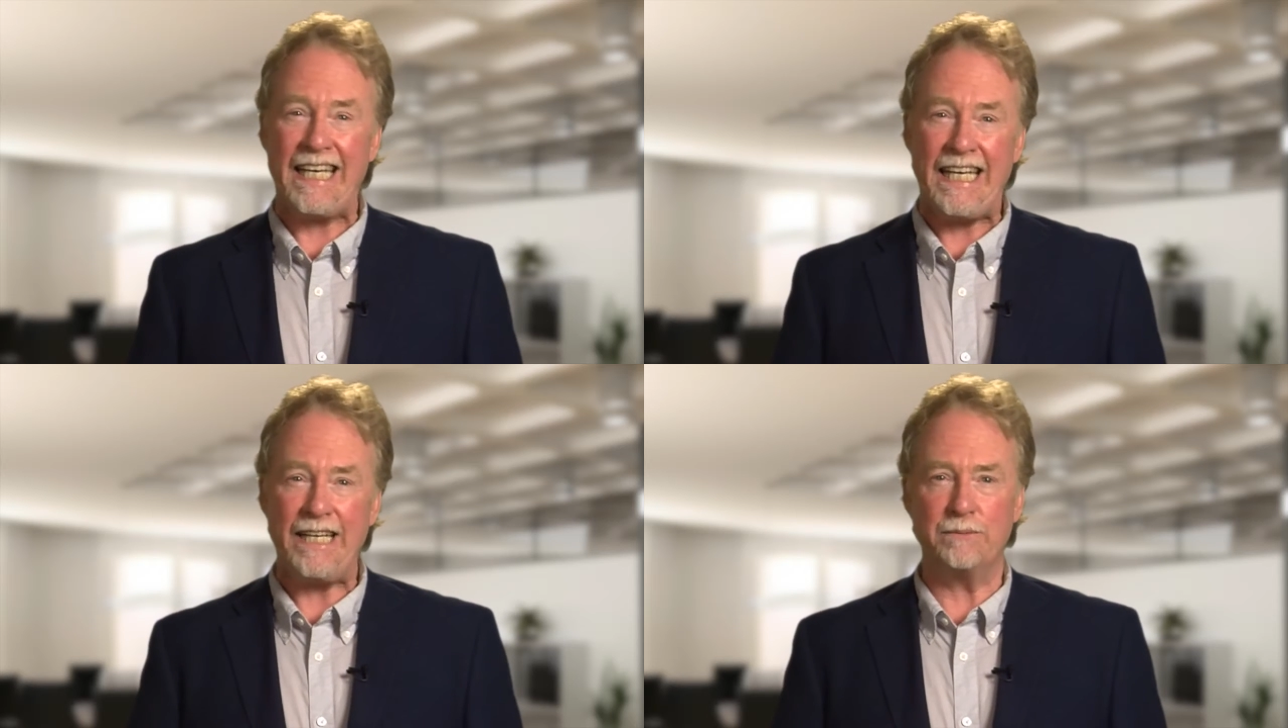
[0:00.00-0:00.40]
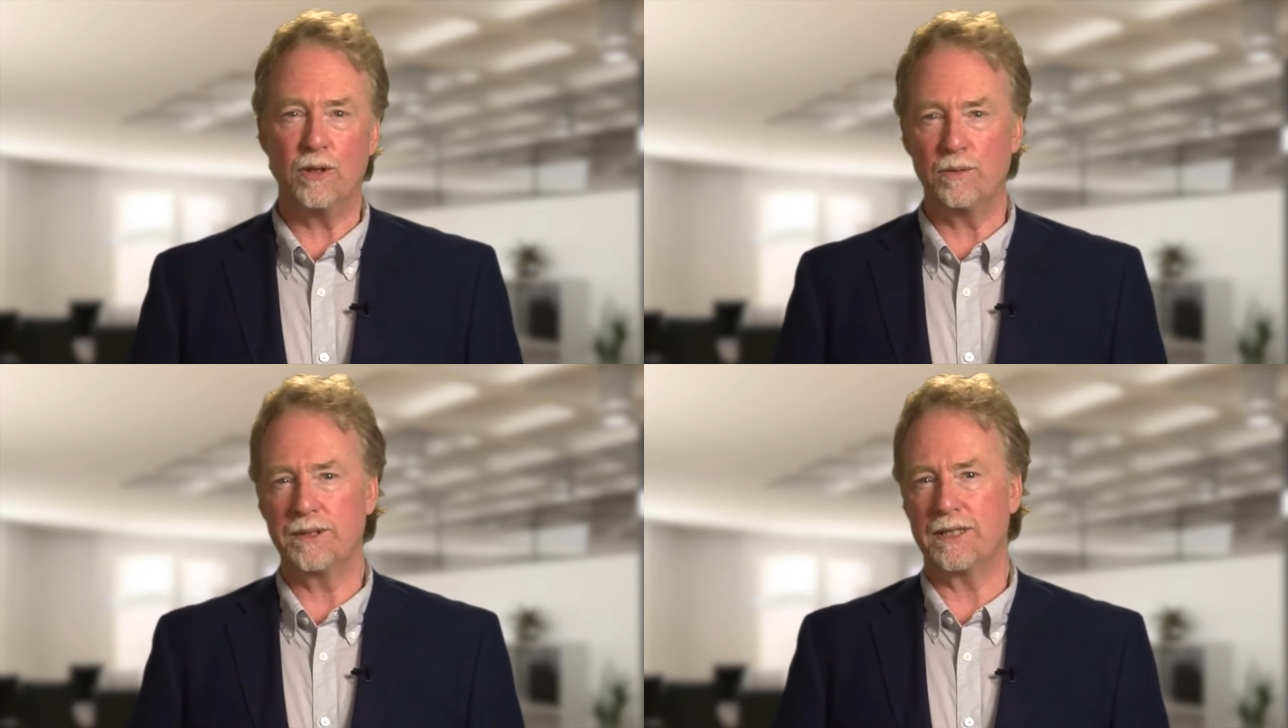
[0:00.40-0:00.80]
key to
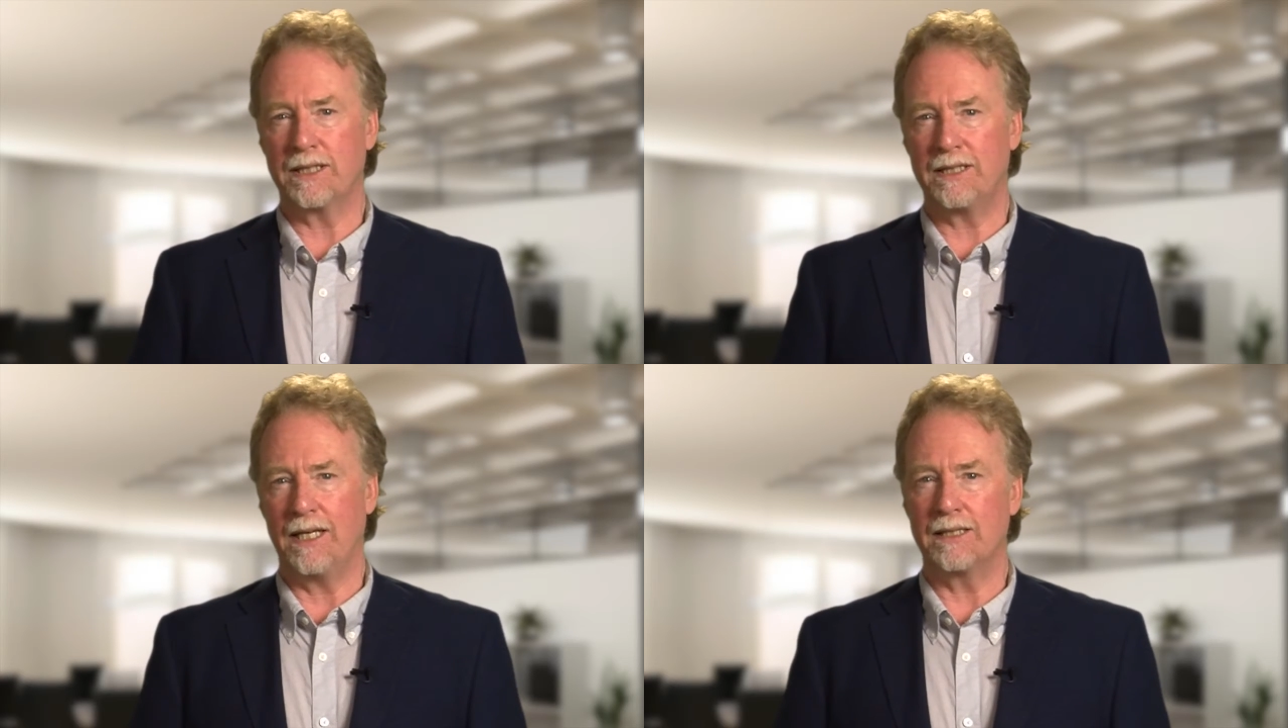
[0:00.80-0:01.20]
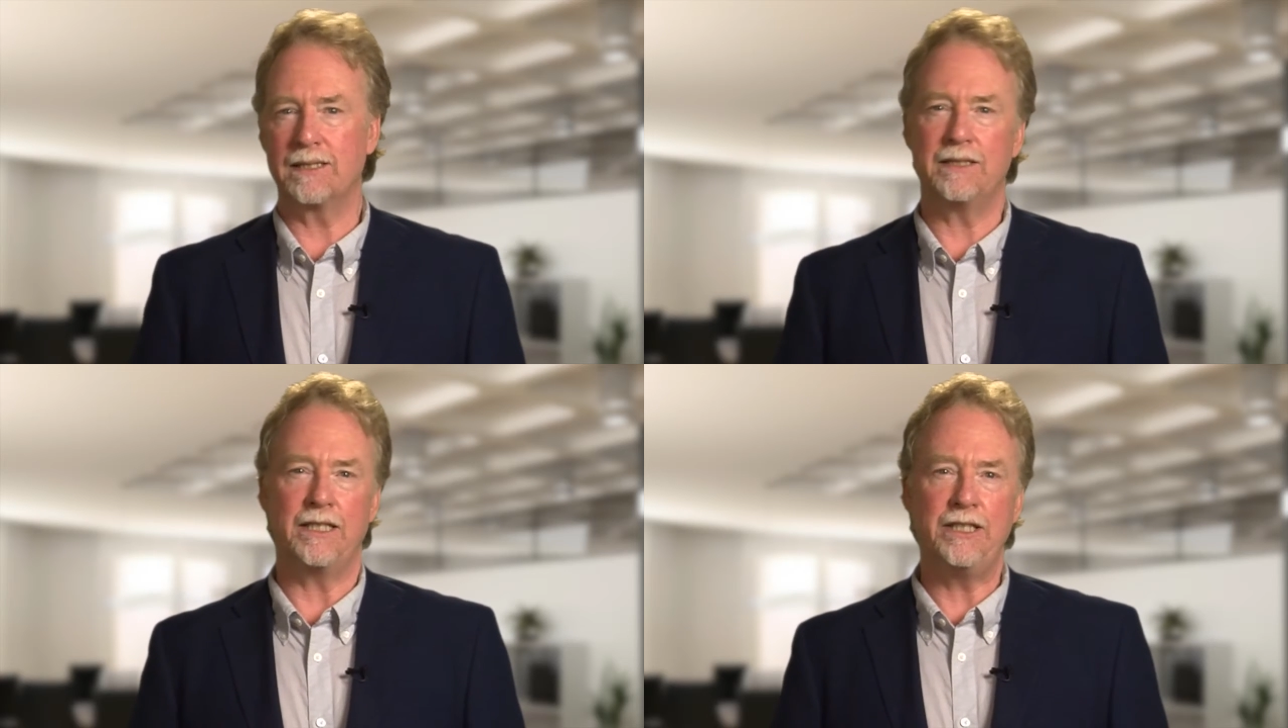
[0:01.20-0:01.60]
mobile
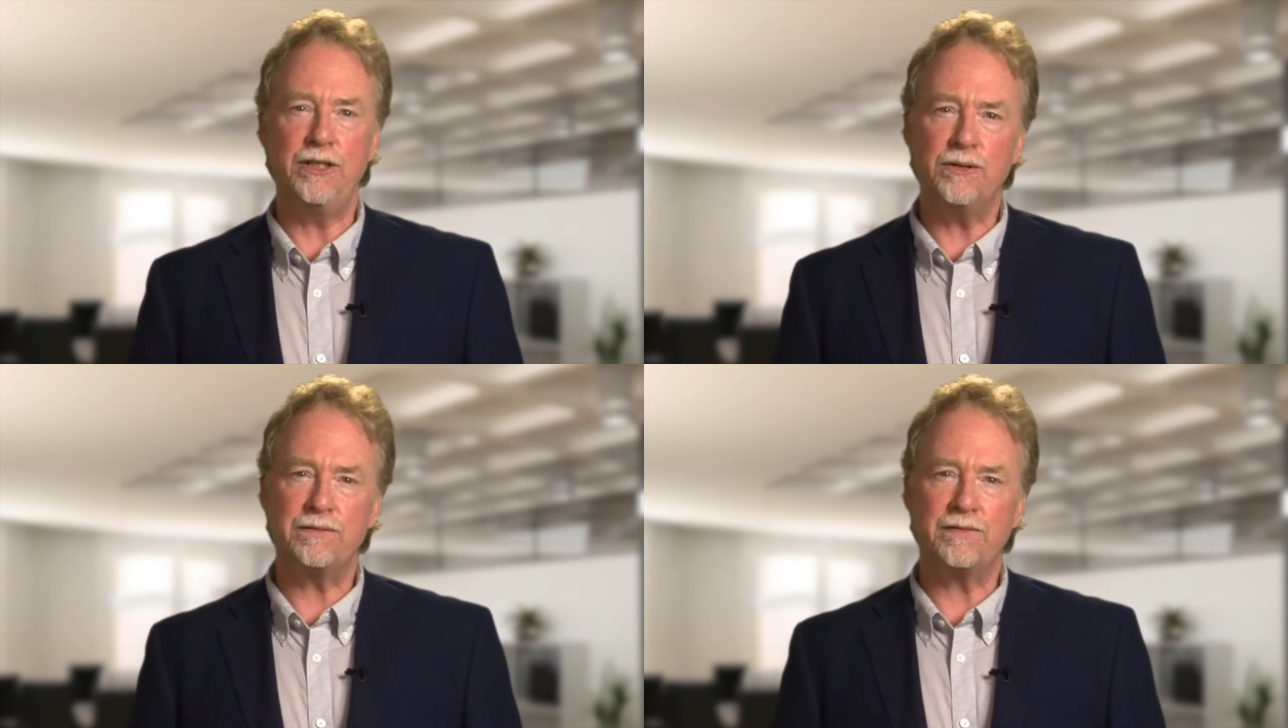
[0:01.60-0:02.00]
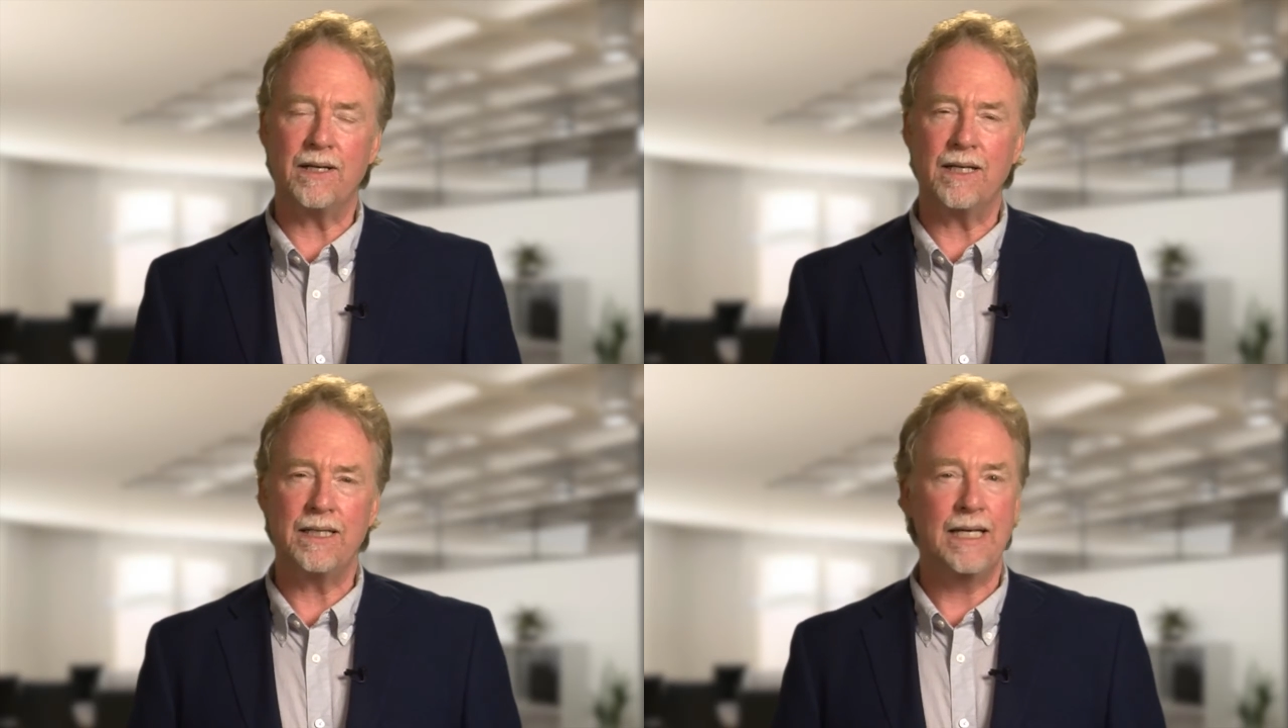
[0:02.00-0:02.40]
success is a
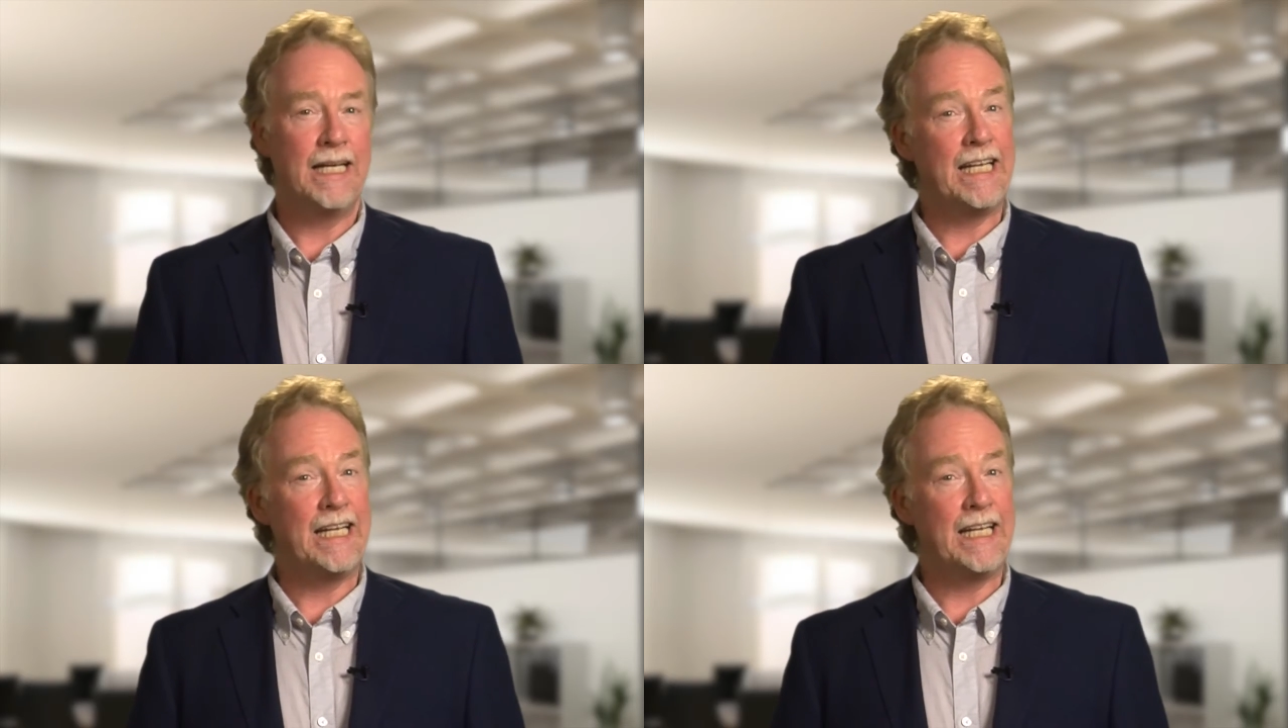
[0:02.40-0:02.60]
unified,